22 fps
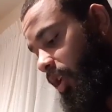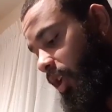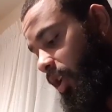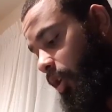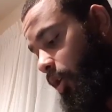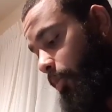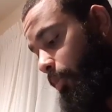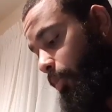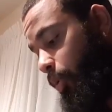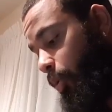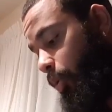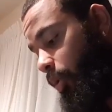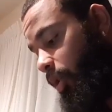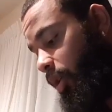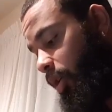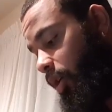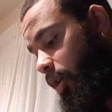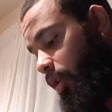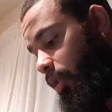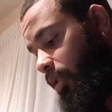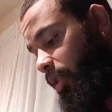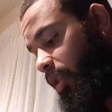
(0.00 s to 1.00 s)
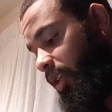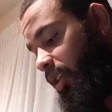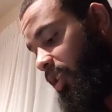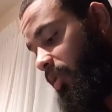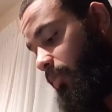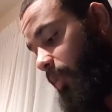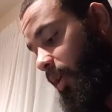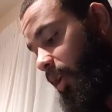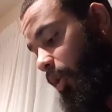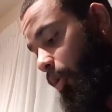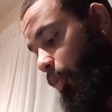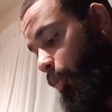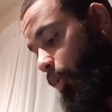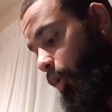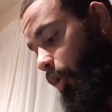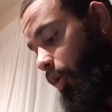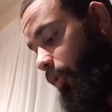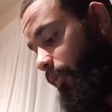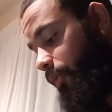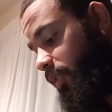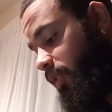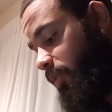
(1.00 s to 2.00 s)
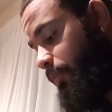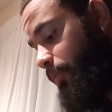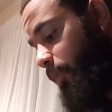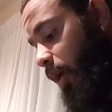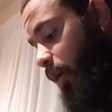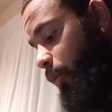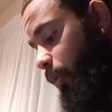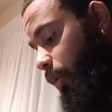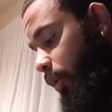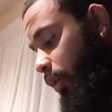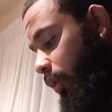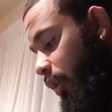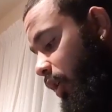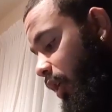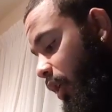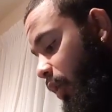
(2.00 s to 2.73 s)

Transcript: and upholding all things by the word of his power,